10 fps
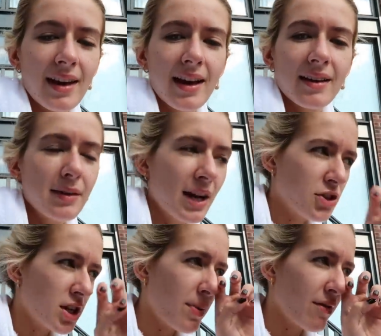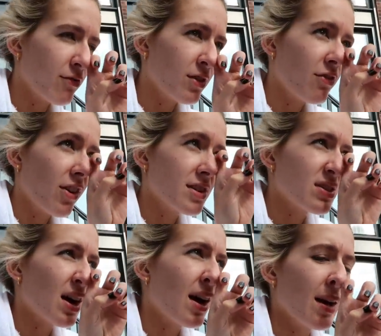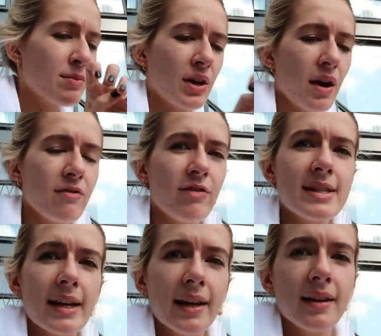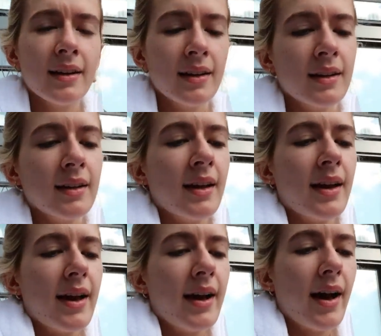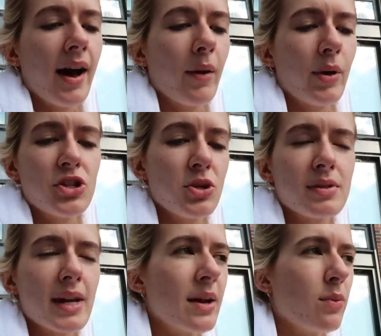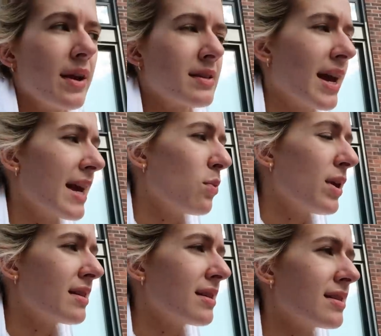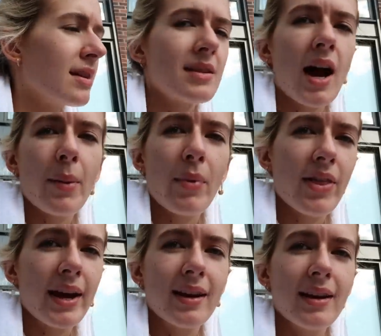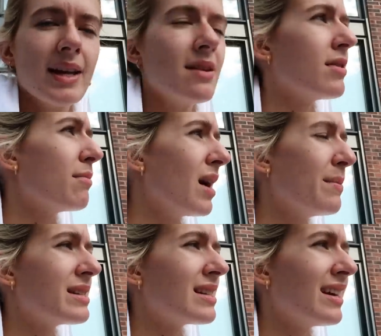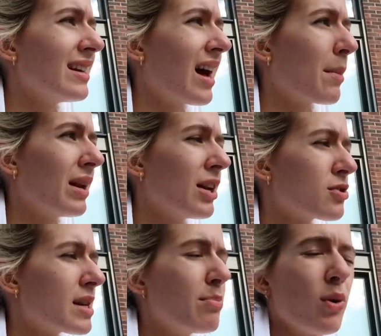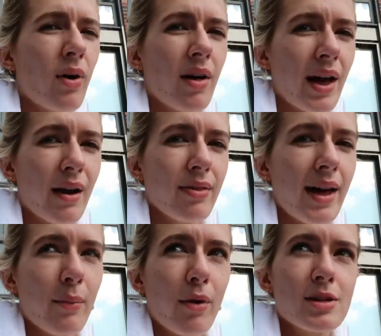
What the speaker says: Yeah, we literally went for the first time to go and visit when she was 8 weeks. And 8 weeks is the time where they can leave the mum, isn't it? And we literally bought her there and then.